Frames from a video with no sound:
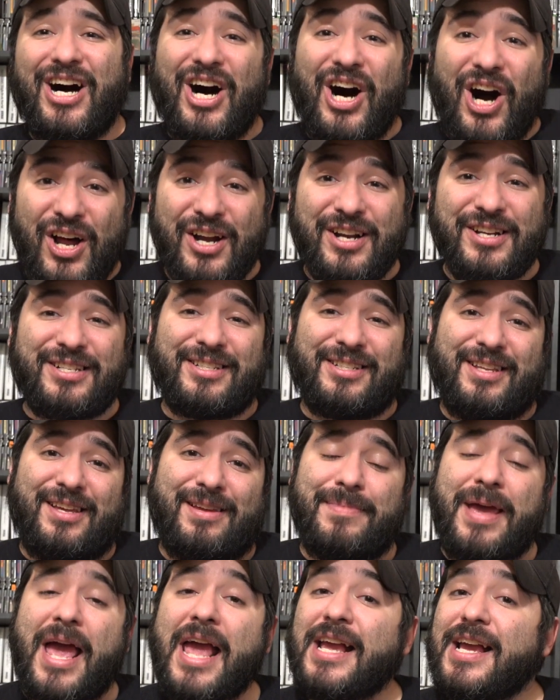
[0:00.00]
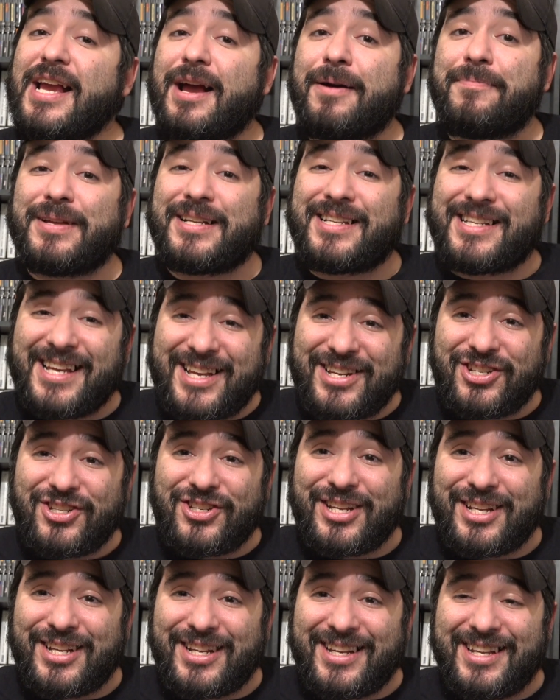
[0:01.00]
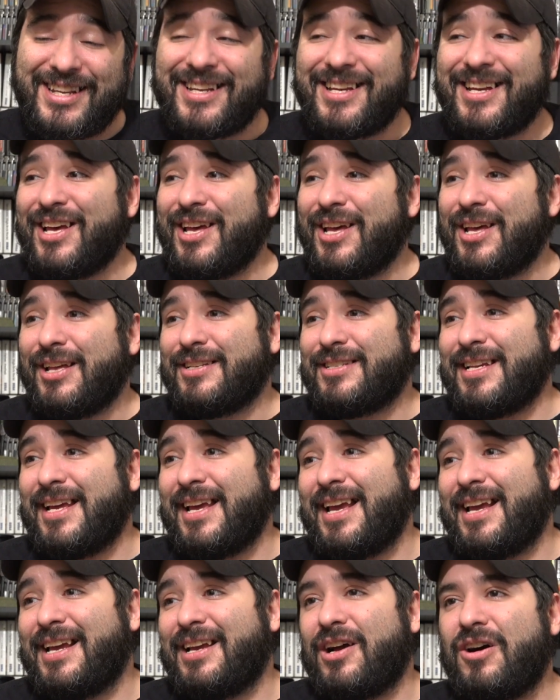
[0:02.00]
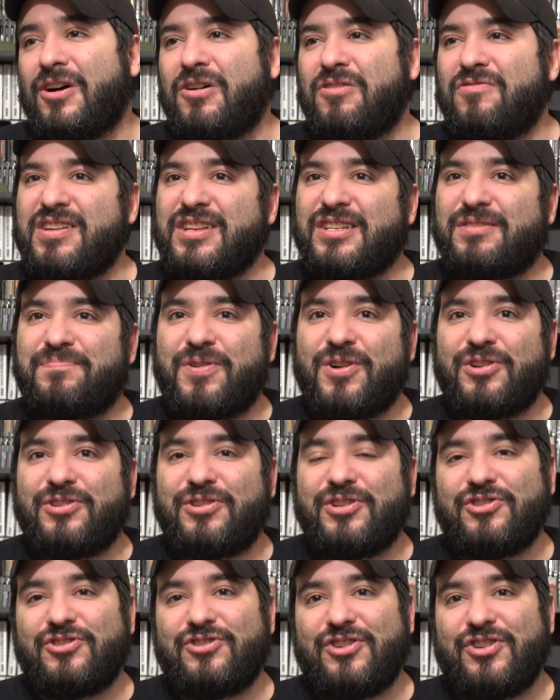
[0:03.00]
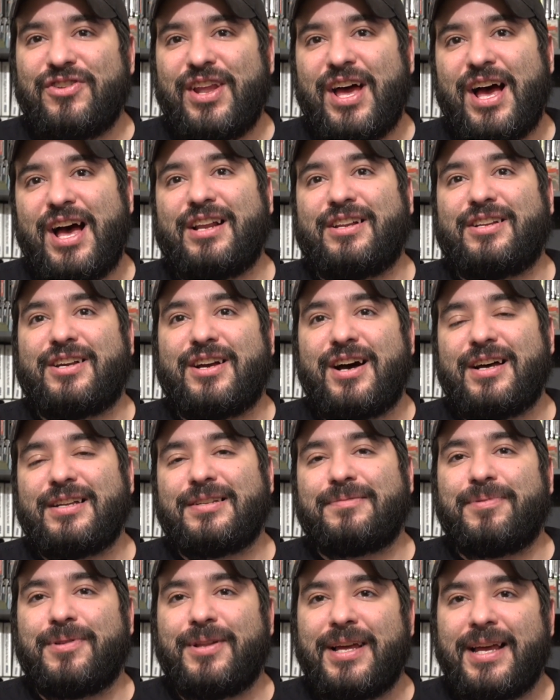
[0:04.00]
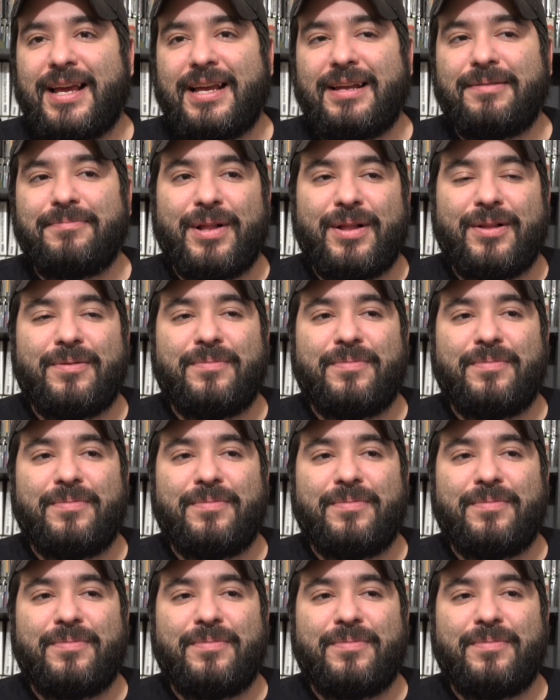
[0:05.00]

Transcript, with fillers: honestly, making a petition saying, oh, this person should not cosplay, blah, blah,